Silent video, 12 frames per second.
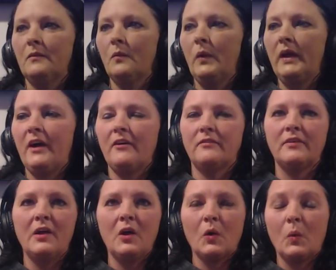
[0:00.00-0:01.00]
We have
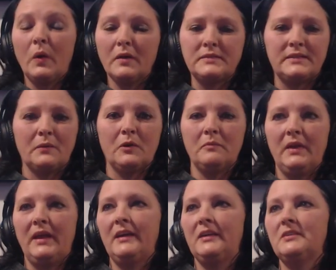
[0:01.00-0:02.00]
quilts that were
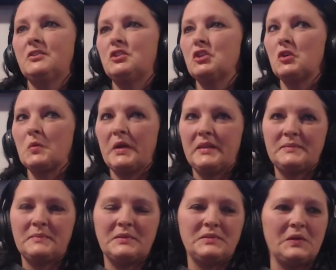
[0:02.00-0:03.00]
made, jewelry that's
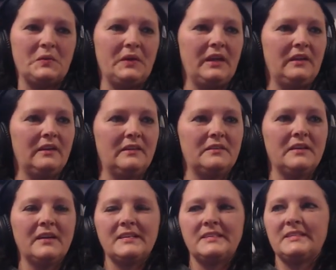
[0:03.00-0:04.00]
been donated,
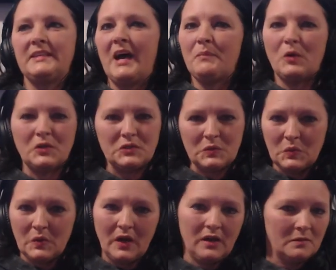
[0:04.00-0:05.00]
snap on
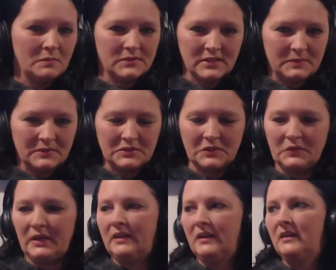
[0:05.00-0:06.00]
tool items that's been
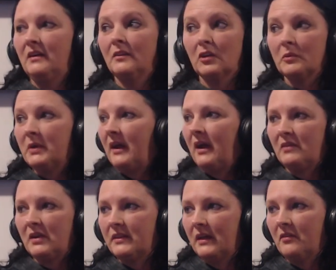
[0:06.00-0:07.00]
donated, a little bit of
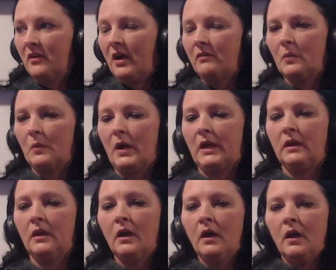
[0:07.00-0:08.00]
everything for
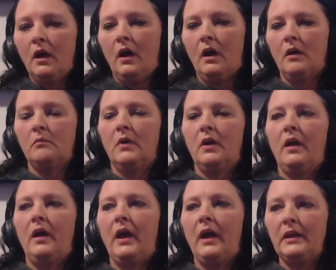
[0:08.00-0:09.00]
everyone. Um,
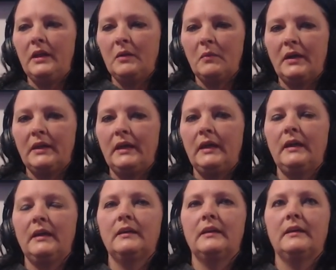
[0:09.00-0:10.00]
any
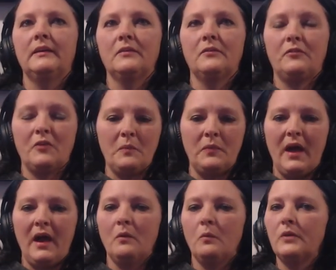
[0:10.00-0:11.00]
money from
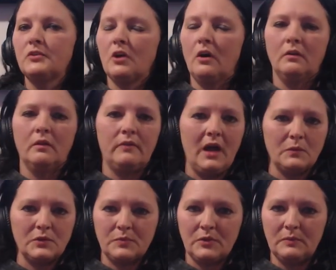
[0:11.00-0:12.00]
that, which all of that
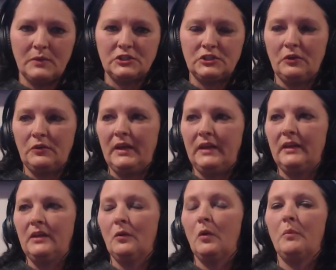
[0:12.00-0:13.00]
was pretty much
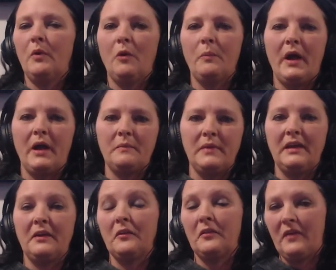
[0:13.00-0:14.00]
donated or bought by
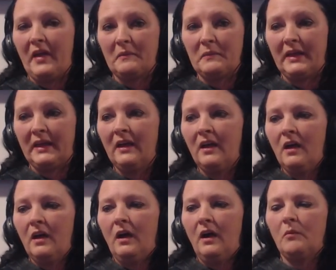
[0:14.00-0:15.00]
me or the family,
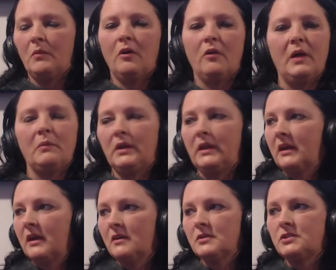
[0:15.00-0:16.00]
um, all that money
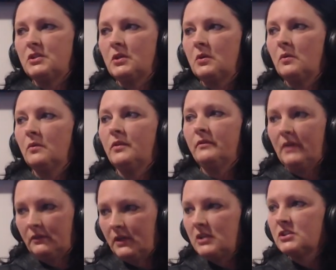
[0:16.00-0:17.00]
goes to the
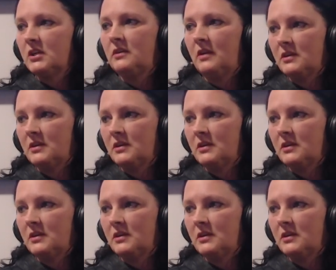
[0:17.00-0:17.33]
foundation